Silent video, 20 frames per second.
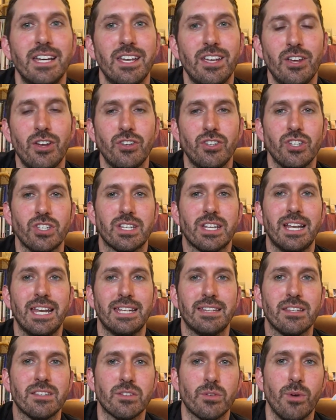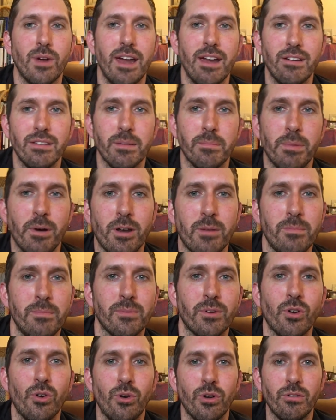You can just click the square at the bottom
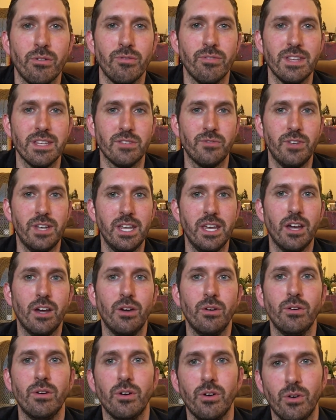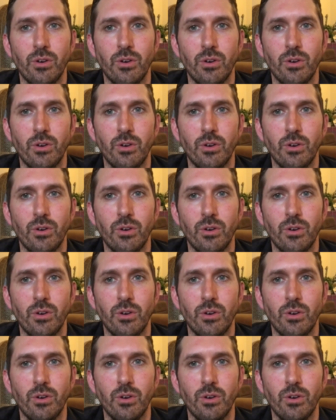corner of this video,